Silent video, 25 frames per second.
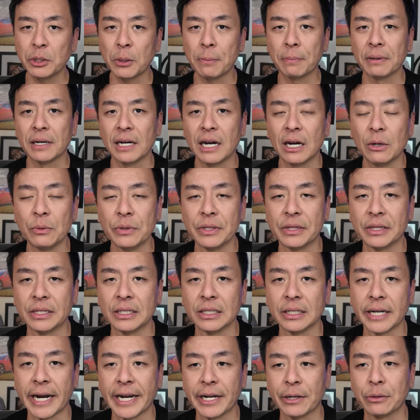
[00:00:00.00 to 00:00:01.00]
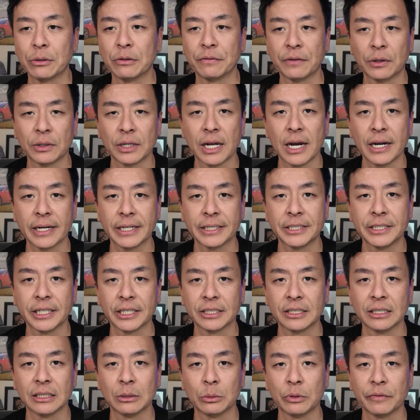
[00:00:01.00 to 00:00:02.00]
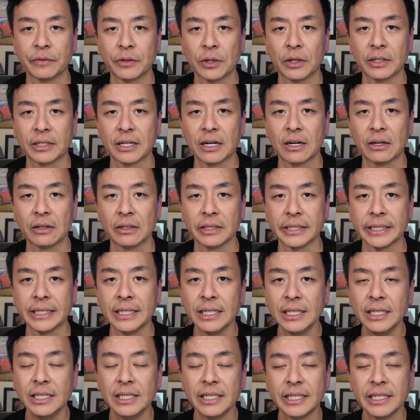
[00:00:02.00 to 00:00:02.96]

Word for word: be on par with the 800 volt architecture that we've got currently